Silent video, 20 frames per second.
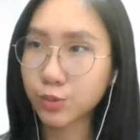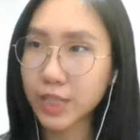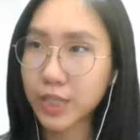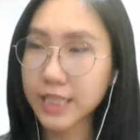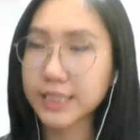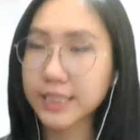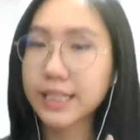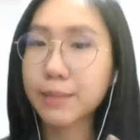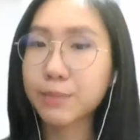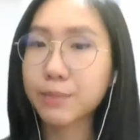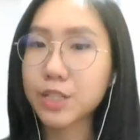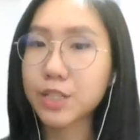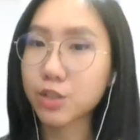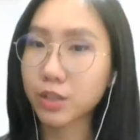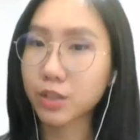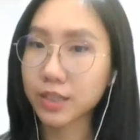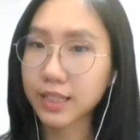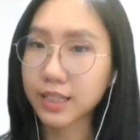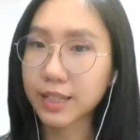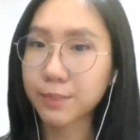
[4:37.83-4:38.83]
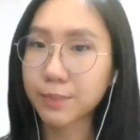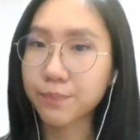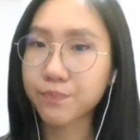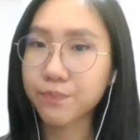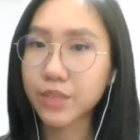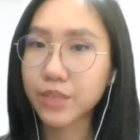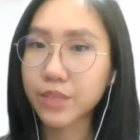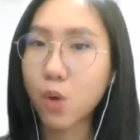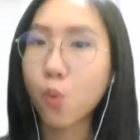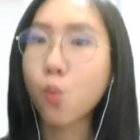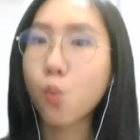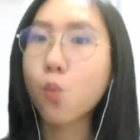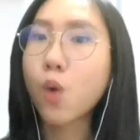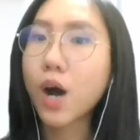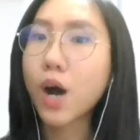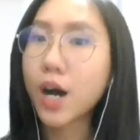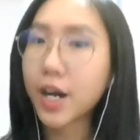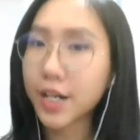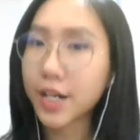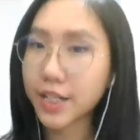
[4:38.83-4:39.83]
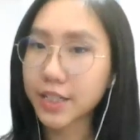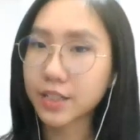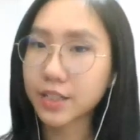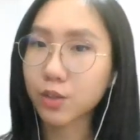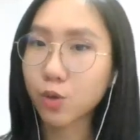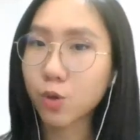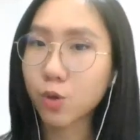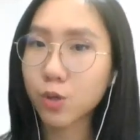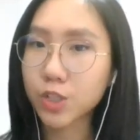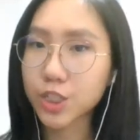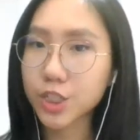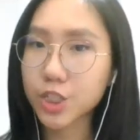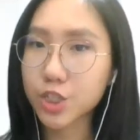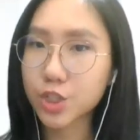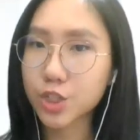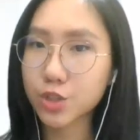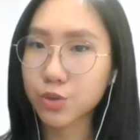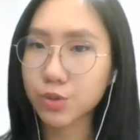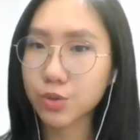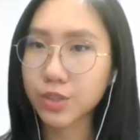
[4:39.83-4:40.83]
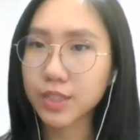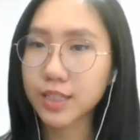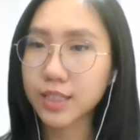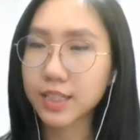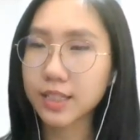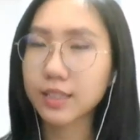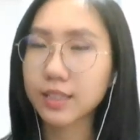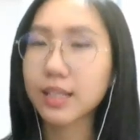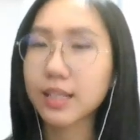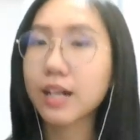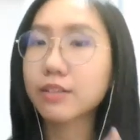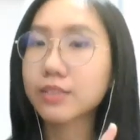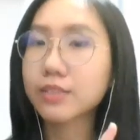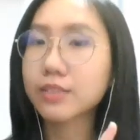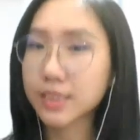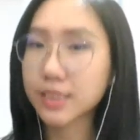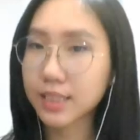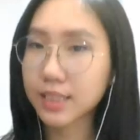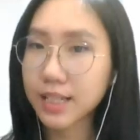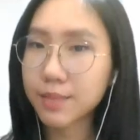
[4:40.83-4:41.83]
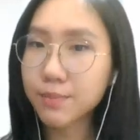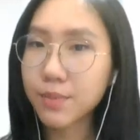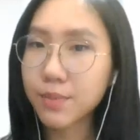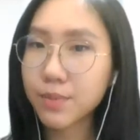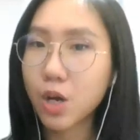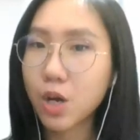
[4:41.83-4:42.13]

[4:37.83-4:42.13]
establish your claim. Why the court should allow this claim,